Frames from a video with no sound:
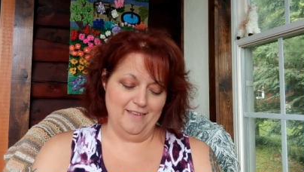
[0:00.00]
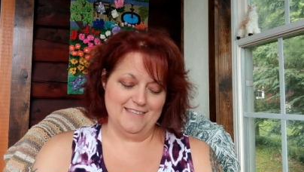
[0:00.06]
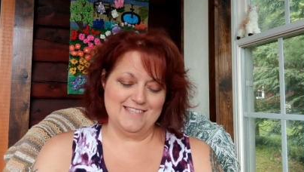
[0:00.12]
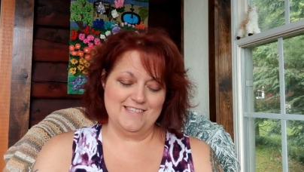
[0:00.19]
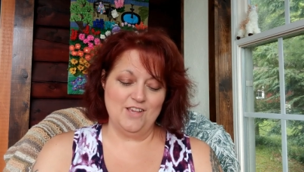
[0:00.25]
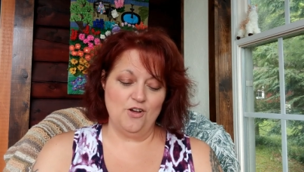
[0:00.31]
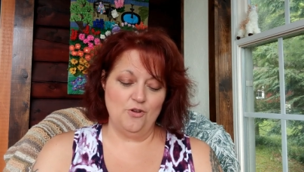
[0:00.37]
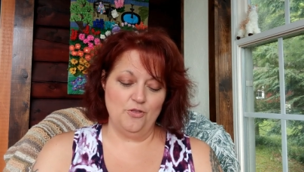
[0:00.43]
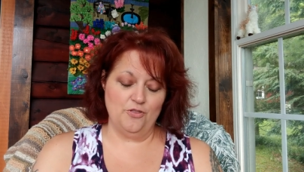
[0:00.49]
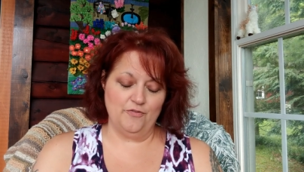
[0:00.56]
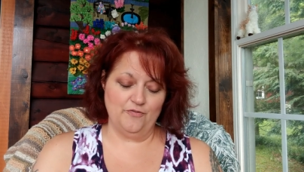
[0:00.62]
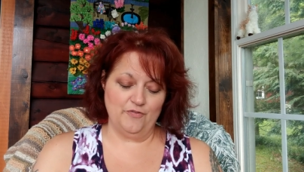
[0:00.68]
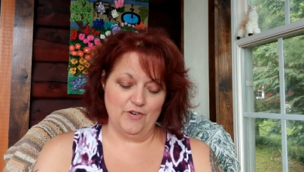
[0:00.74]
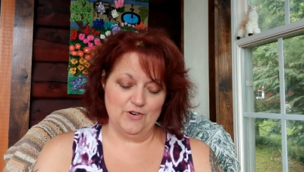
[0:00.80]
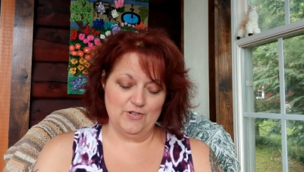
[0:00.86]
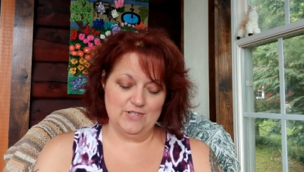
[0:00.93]
So the
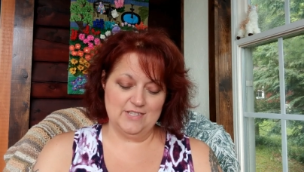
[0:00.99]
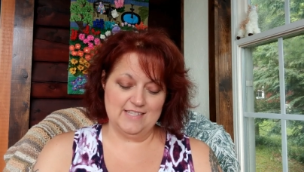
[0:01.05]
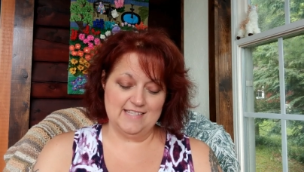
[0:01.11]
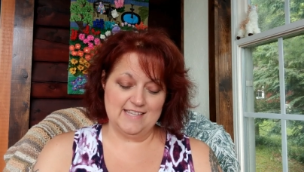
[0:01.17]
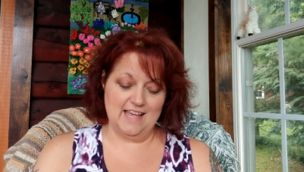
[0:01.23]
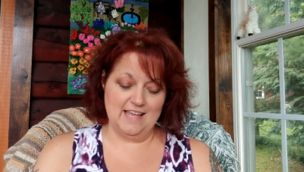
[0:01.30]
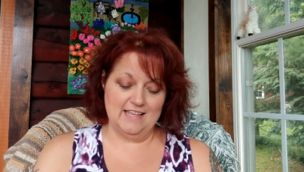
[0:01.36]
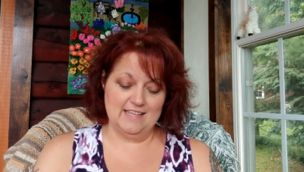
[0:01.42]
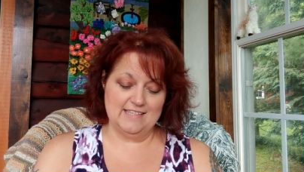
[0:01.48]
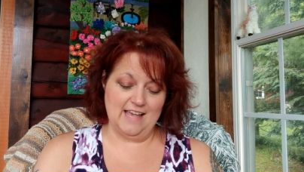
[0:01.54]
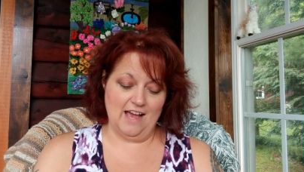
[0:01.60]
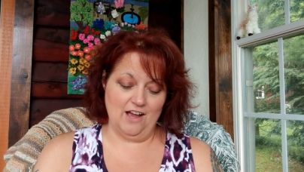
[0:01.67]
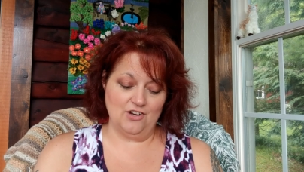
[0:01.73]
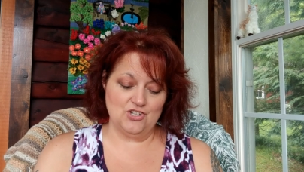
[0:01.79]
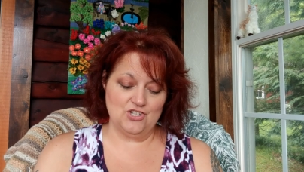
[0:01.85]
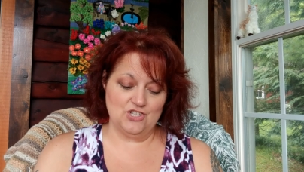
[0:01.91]
first set is
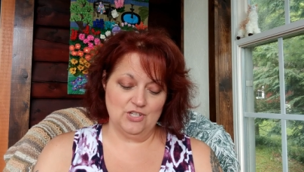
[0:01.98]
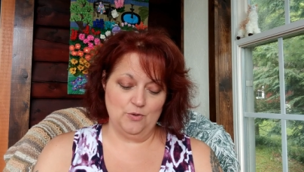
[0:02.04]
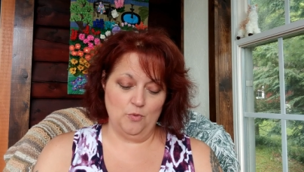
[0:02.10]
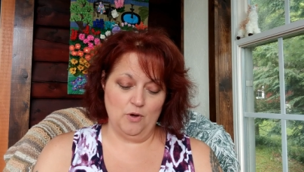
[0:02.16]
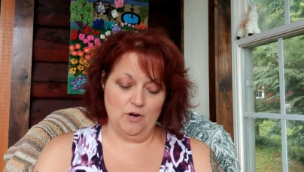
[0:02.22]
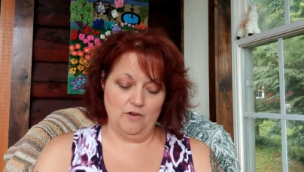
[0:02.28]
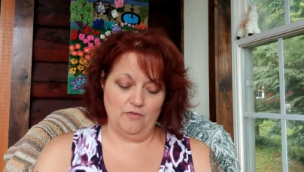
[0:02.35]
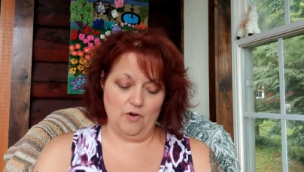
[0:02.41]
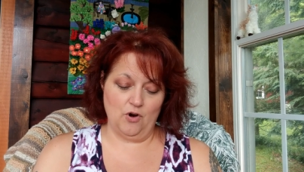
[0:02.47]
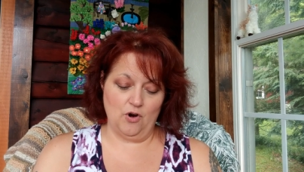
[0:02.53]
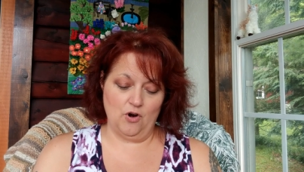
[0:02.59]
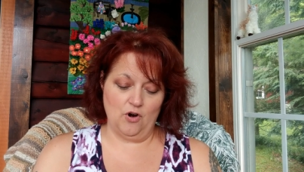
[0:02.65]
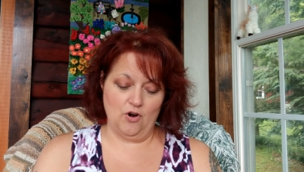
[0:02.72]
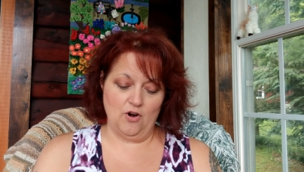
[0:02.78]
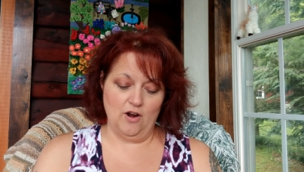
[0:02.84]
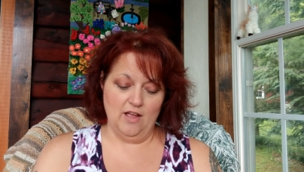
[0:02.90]
actually one of
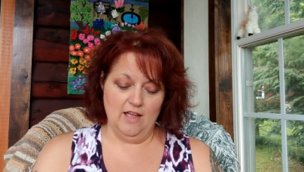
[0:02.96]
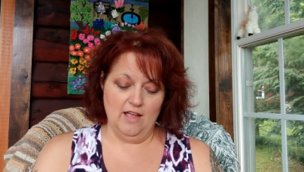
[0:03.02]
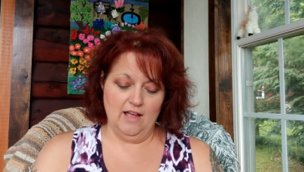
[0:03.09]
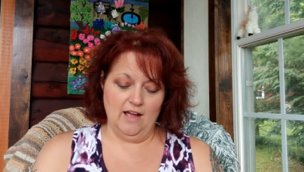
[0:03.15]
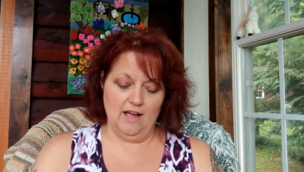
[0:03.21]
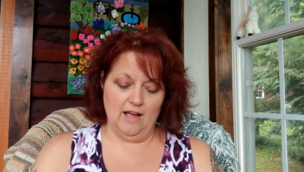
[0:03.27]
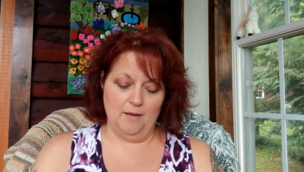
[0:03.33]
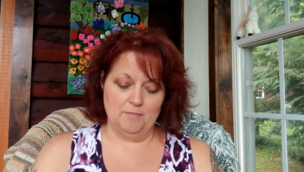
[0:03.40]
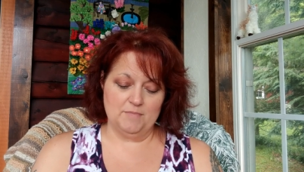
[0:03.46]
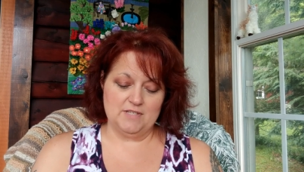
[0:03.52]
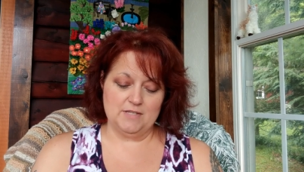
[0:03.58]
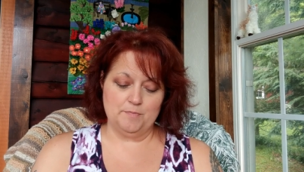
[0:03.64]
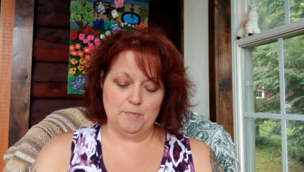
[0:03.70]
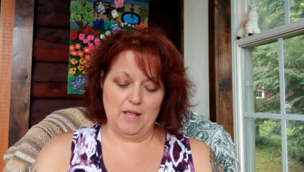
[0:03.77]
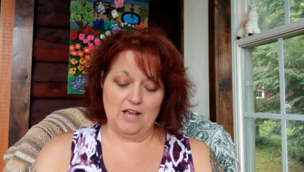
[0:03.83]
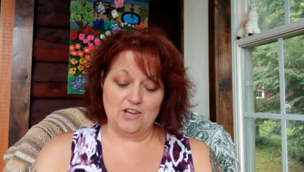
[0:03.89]
her um,
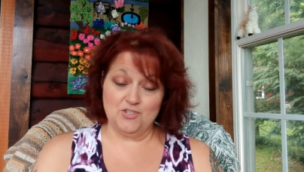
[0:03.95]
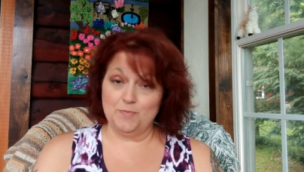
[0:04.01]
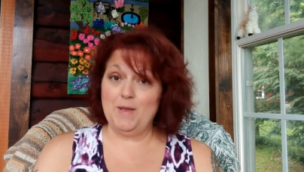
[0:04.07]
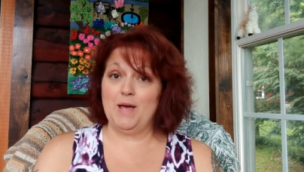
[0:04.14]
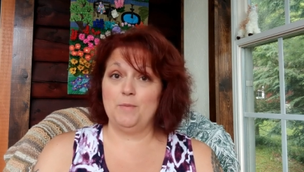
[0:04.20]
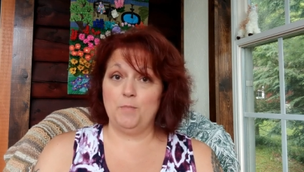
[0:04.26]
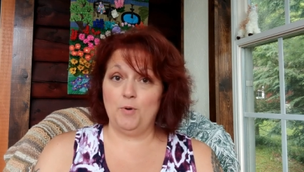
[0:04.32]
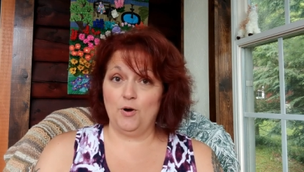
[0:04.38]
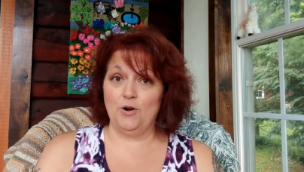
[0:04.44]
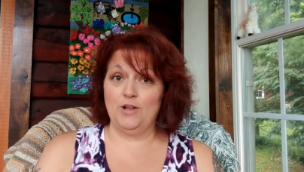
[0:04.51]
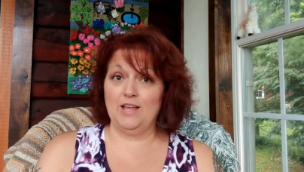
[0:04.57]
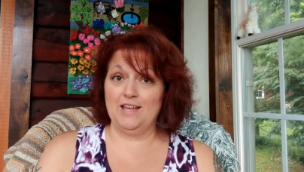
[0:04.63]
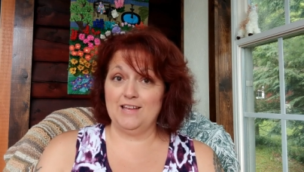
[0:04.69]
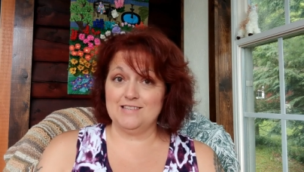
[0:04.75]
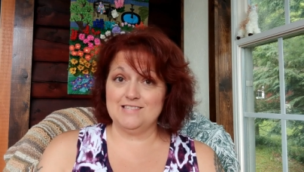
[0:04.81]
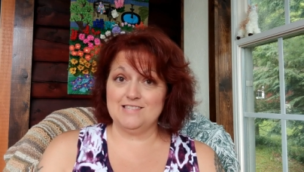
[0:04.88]
Splash Pad
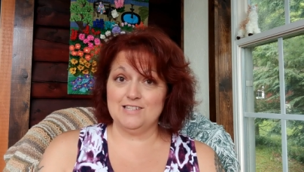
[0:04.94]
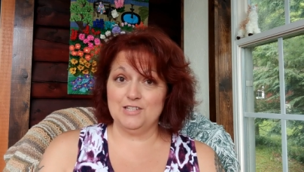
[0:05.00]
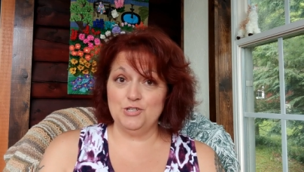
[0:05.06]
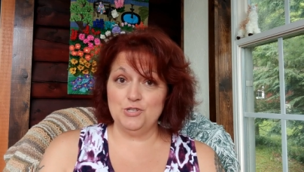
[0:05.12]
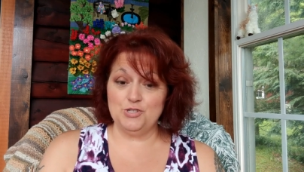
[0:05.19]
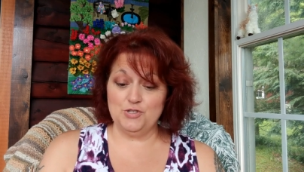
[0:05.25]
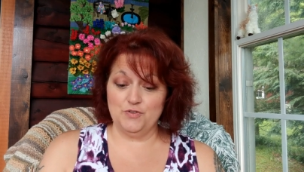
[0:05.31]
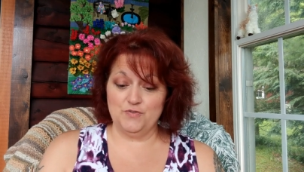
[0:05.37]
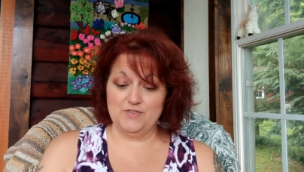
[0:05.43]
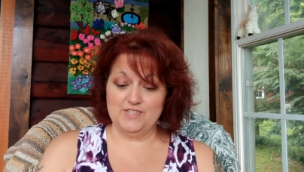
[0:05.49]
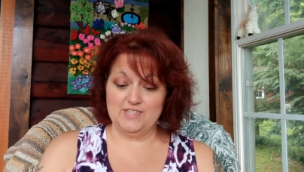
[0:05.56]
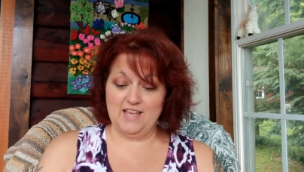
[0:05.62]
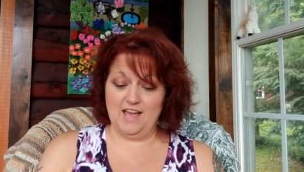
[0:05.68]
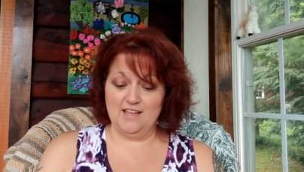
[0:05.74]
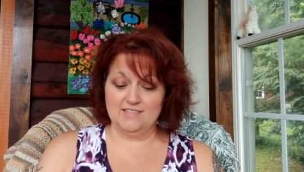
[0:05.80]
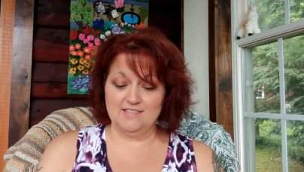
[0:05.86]
Party exclusive
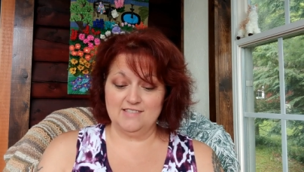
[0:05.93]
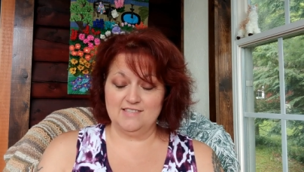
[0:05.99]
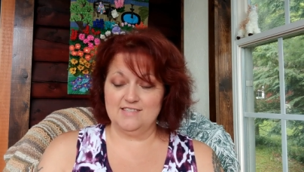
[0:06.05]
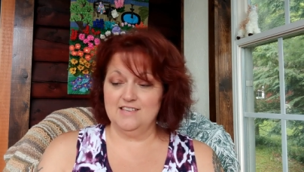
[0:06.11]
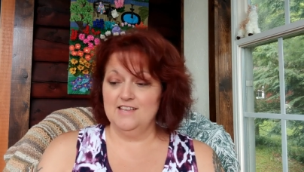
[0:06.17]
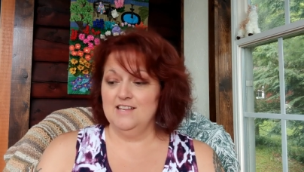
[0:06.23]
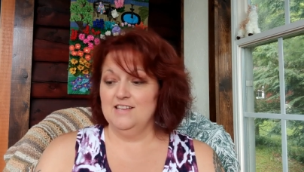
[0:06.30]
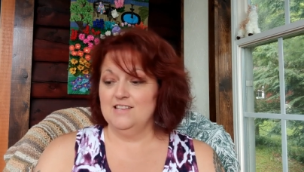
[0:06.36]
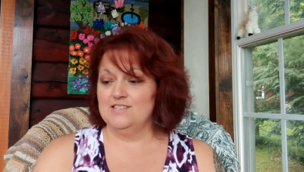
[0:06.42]
sets.